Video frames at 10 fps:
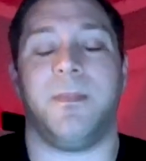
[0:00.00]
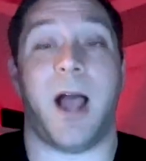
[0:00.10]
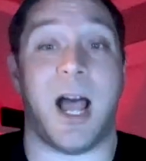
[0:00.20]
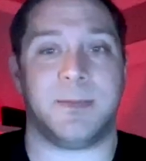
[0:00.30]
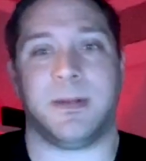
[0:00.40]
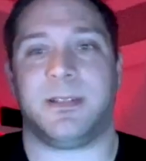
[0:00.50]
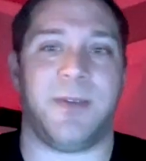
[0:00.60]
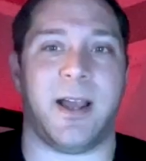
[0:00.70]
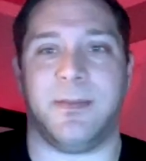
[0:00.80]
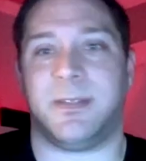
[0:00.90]
aspects of
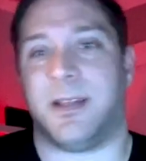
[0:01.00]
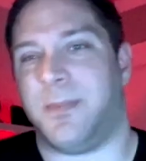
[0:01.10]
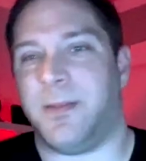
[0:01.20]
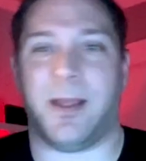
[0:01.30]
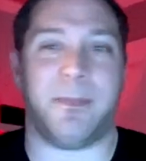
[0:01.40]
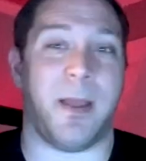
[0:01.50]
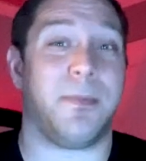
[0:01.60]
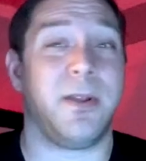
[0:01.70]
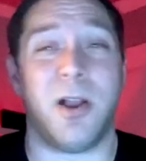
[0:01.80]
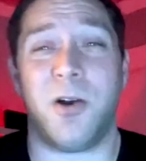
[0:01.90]
items that have been like made
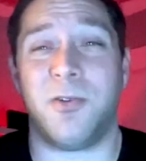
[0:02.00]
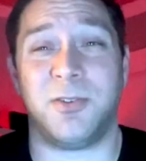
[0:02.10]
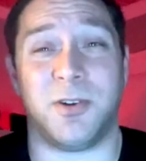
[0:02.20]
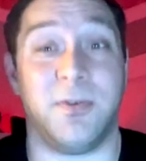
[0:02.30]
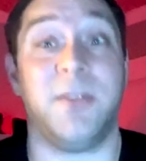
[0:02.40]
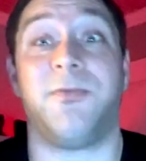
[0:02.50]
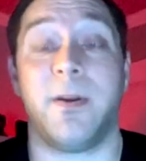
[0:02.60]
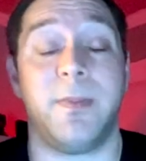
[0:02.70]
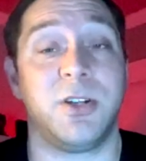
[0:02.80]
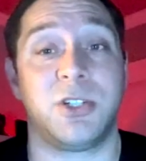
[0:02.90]
pre-owned or
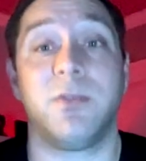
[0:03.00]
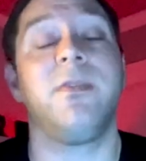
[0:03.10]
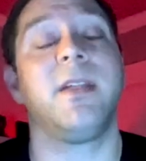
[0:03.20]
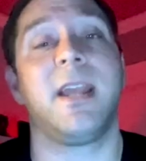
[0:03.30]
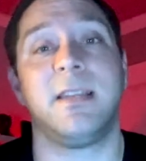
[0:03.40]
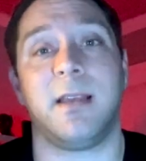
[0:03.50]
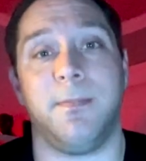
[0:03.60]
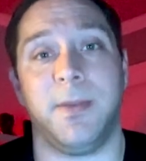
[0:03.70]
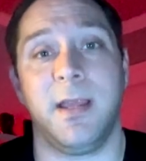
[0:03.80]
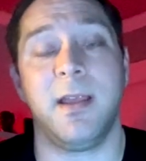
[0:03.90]
refurbished or whatever the case may
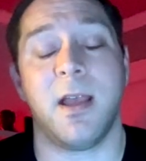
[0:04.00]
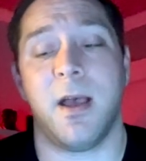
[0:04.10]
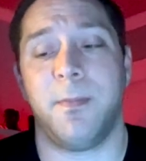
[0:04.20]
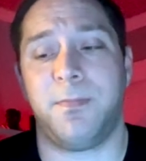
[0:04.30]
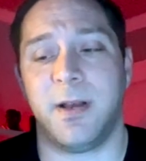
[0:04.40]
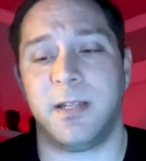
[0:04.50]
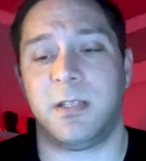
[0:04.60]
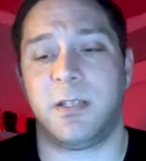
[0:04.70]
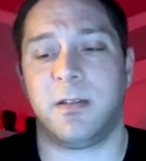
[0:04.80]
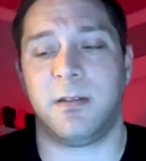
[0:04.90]
be. But
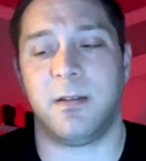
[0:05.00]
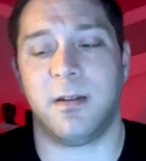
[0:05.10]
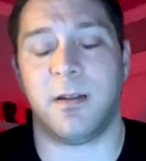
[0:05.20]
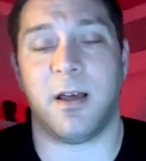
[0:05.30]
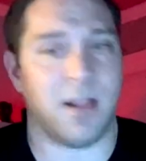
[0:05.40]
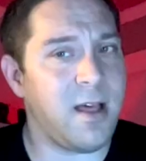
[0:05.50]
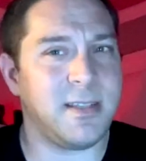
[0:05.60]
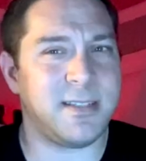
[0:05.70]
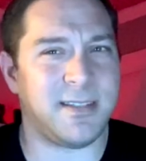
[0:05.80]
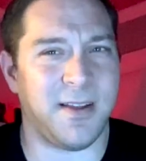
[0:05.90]
a lot of the
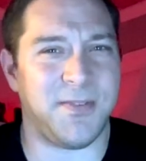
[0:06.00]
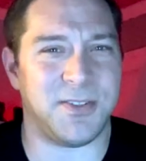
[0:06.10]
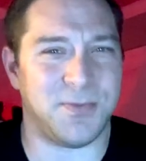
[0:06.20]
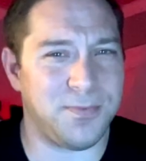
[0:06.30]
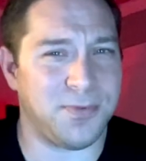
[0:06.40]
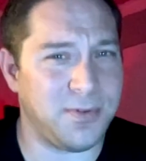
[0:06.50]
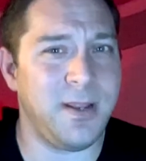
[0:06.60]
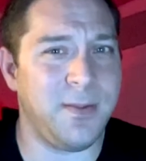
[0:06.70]
stuff is pretty